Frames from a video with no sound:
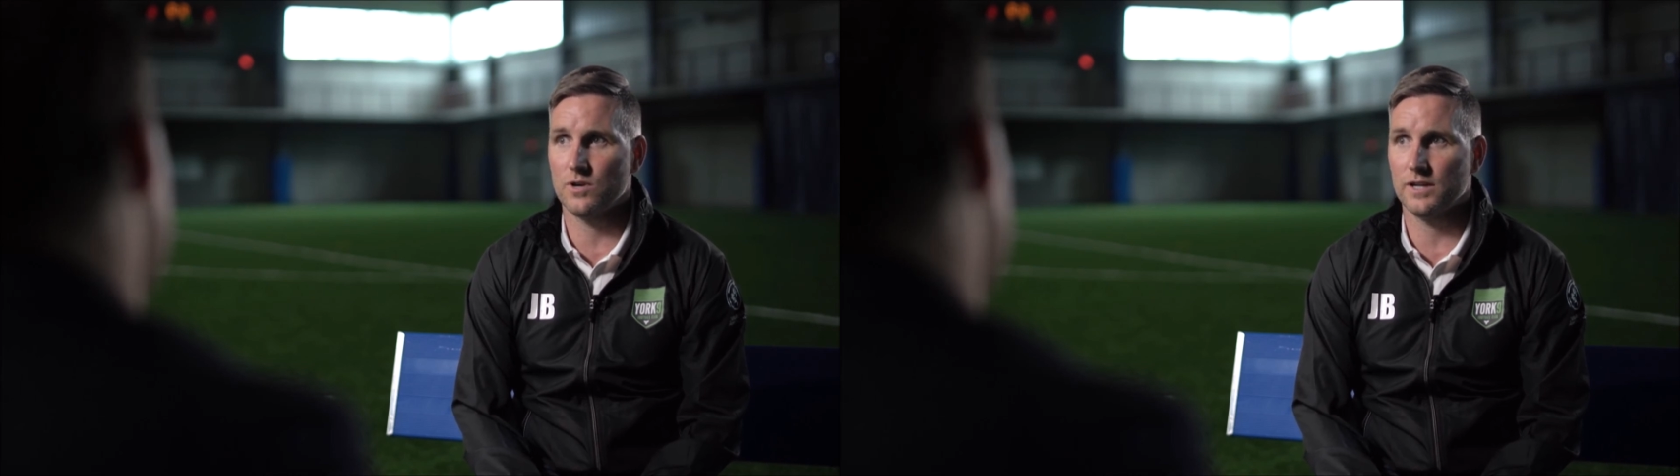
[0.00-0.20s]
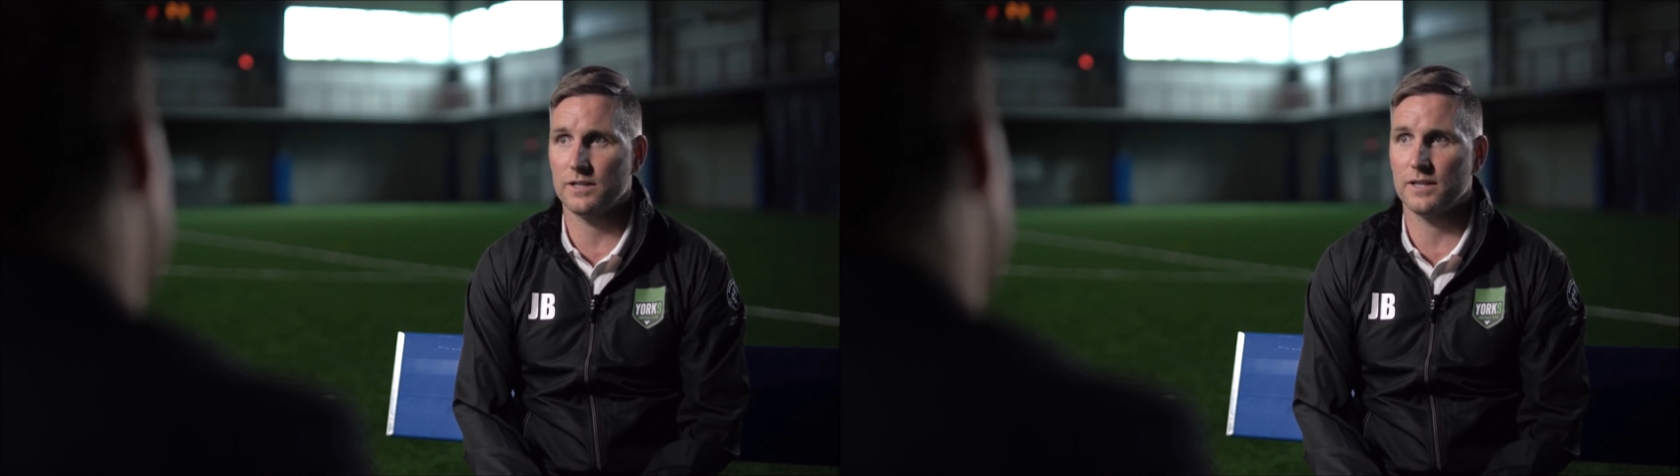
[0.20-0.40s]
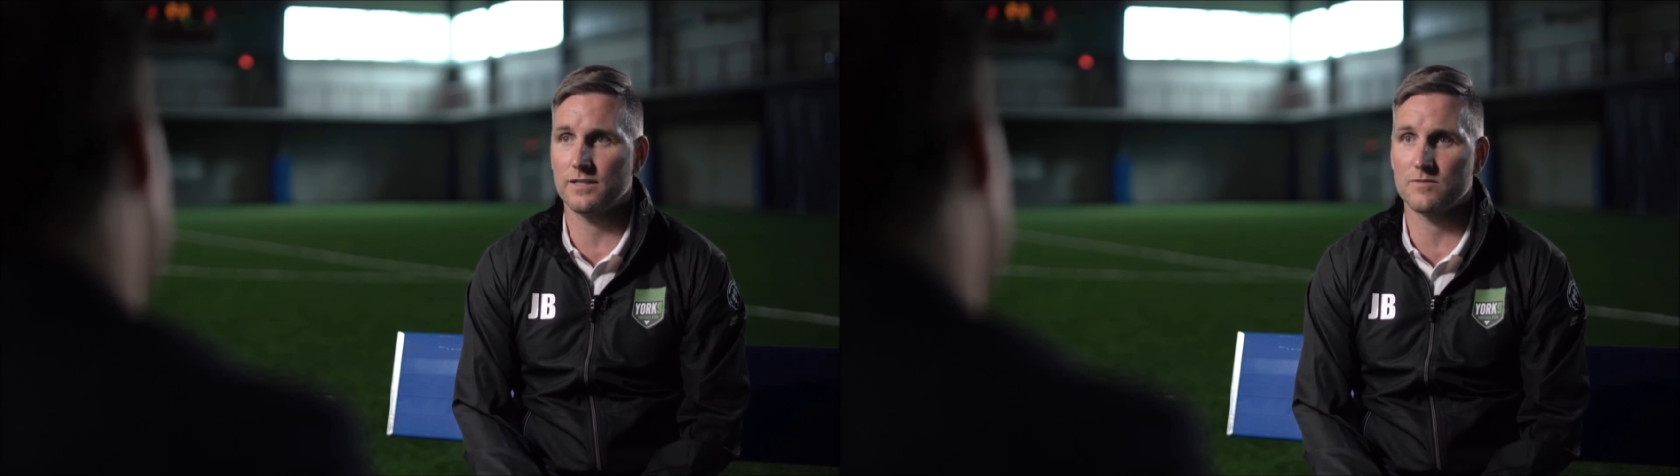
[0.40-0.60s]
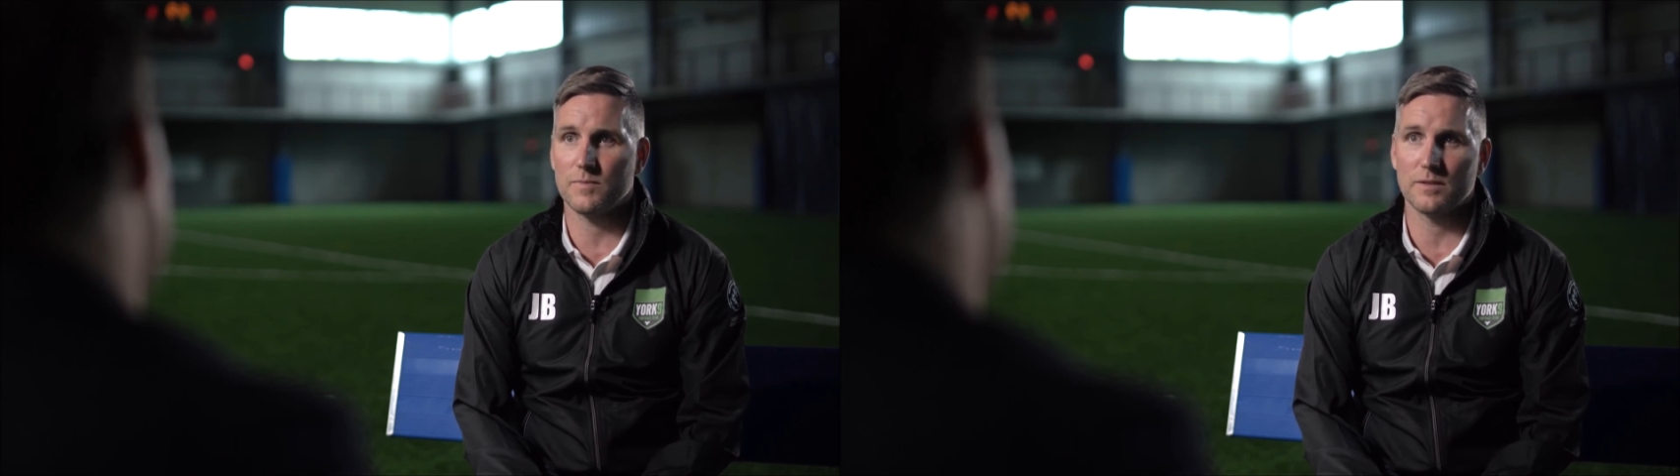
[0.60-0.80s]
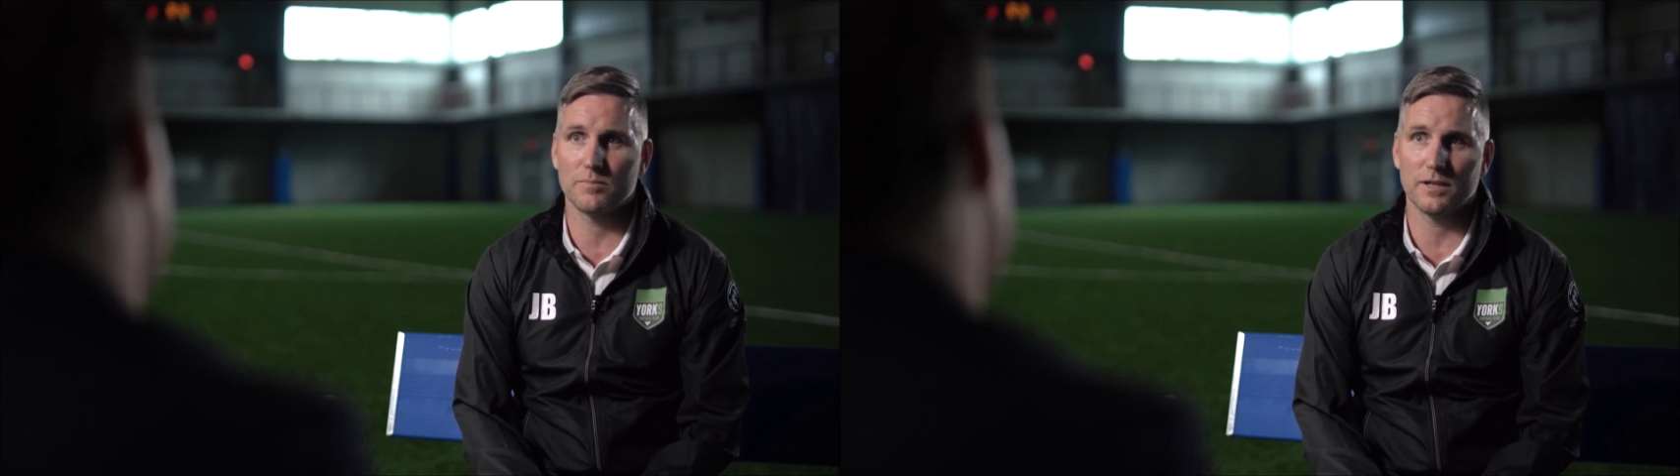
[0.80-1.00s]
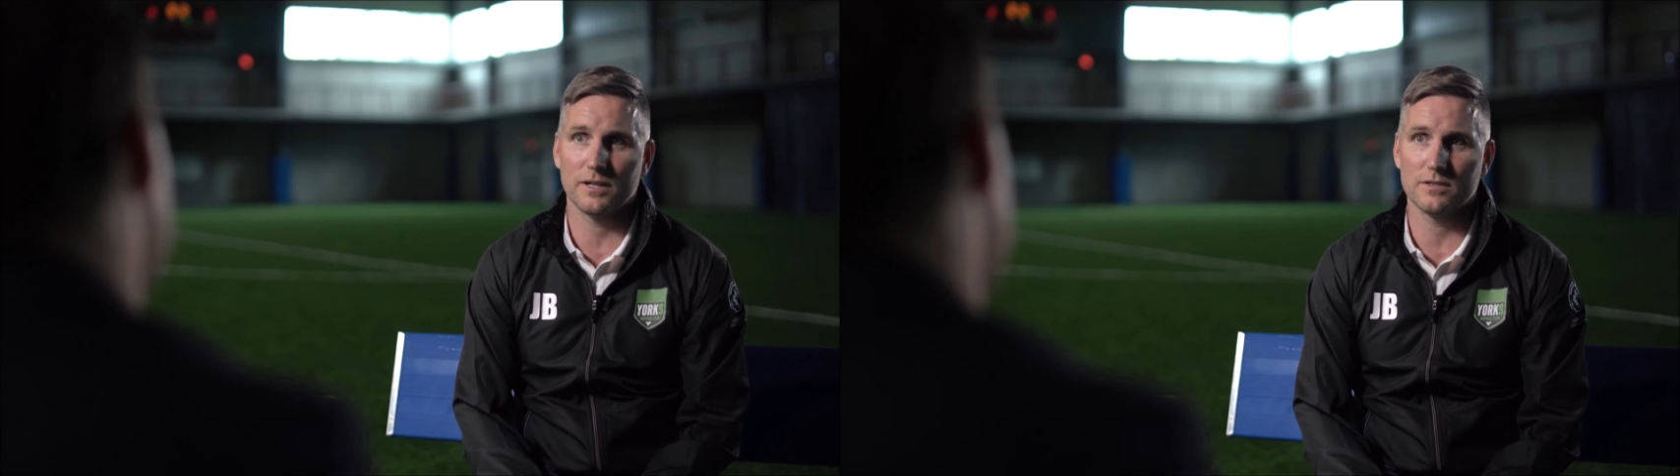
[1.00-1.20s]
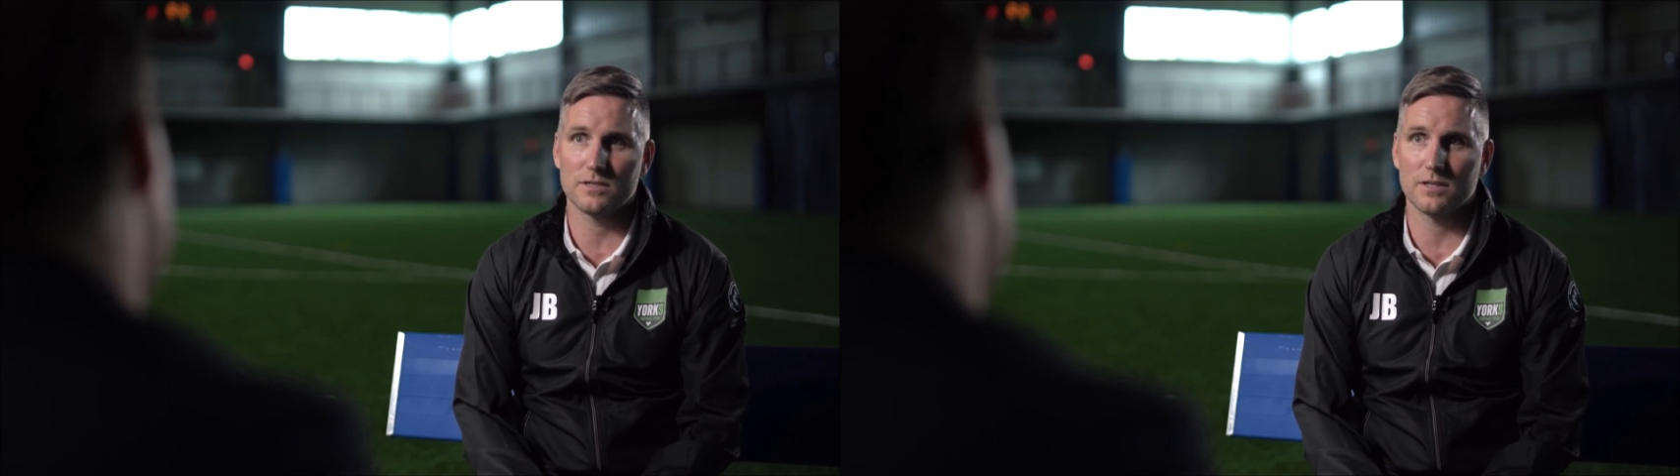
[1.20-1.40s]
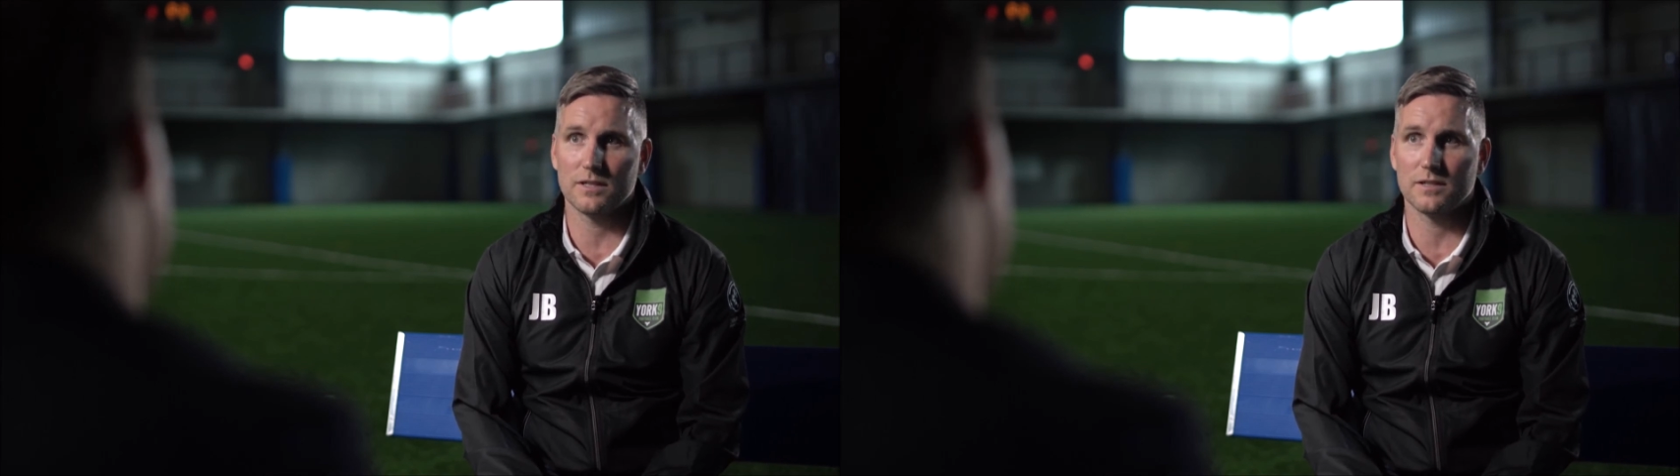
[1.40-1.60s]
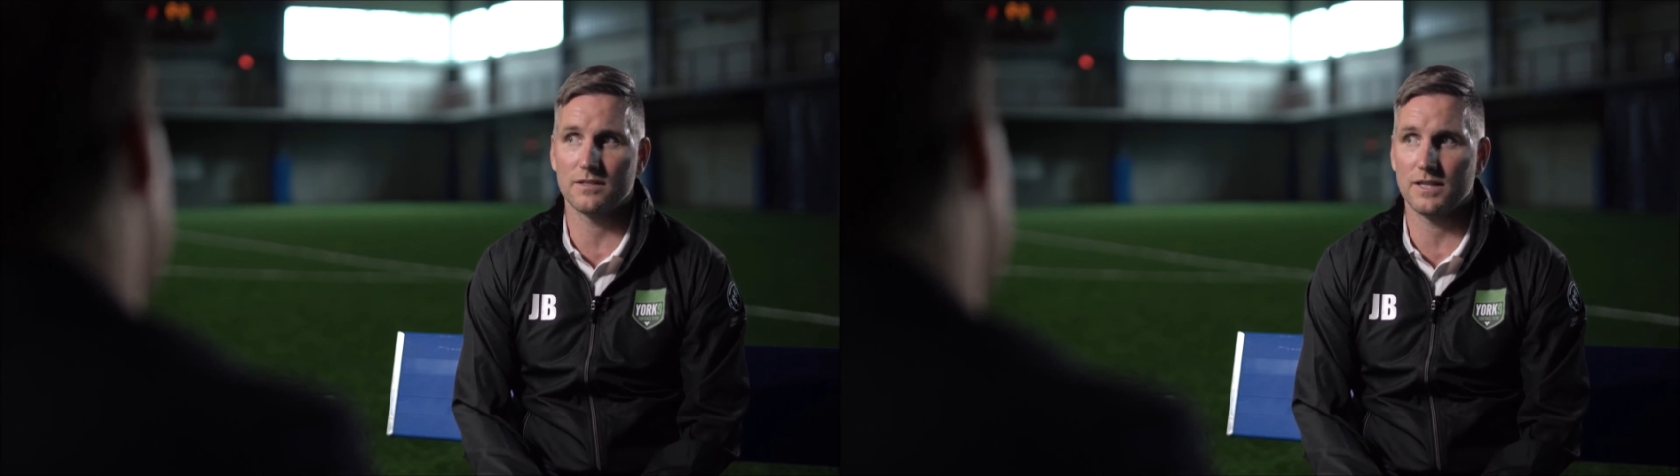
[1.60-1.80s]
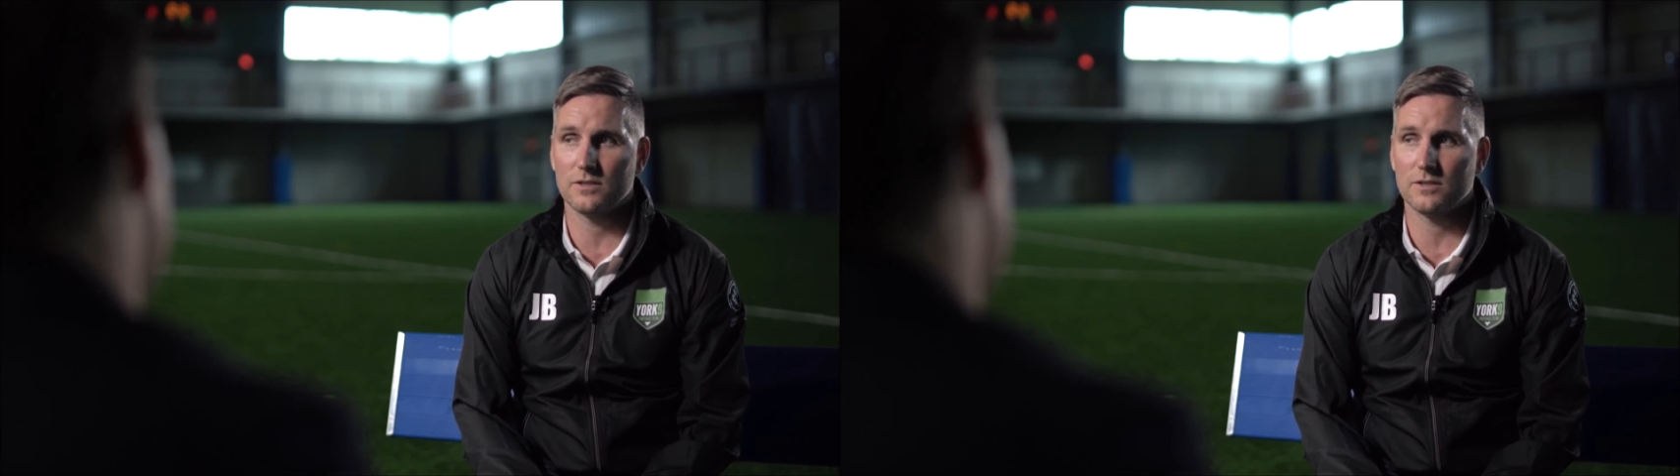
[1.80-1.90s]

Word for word: try to get as many players uh,